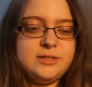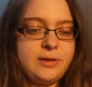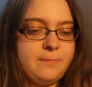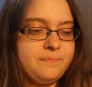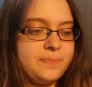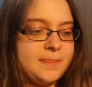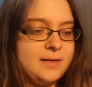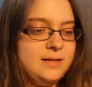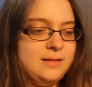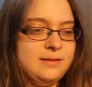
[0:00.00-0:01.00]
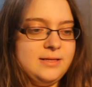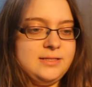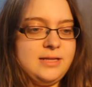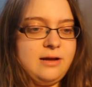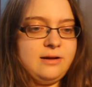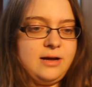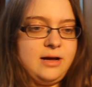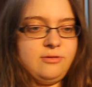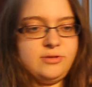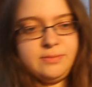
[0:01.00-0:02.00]
So let's take
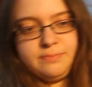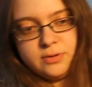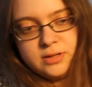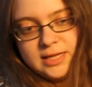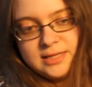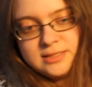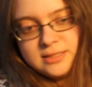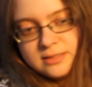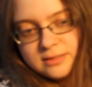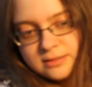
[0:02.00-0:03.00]
out the booklet.